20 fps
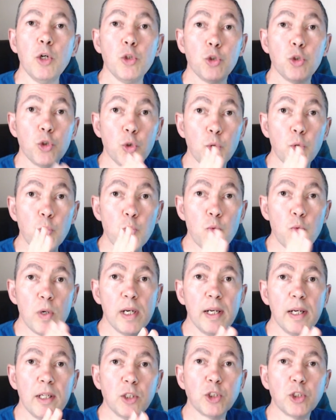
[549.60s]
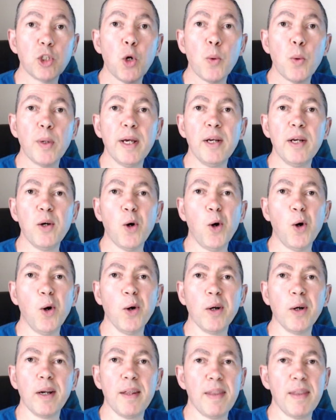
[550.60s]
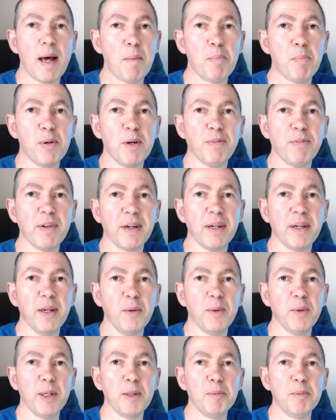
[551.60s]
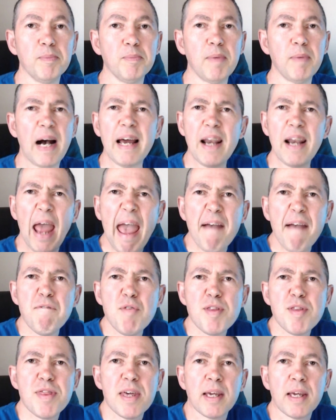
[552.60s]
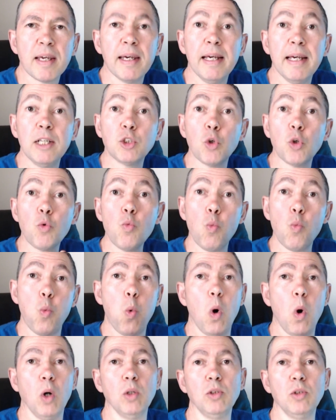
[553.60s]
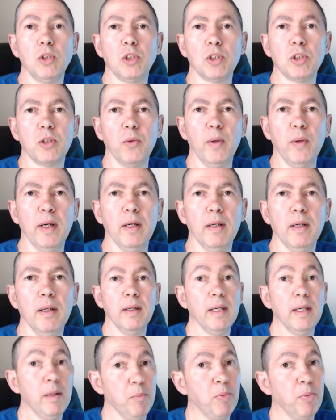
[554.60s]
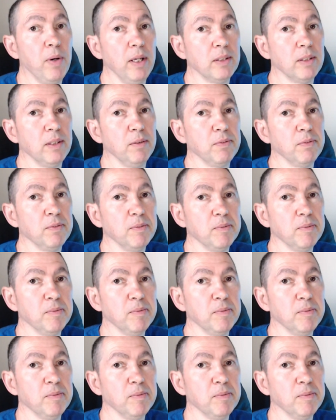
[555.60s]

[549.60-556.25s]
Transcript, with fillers: to really zone in on that perfect keyword. And everything is on one screen. Impressive.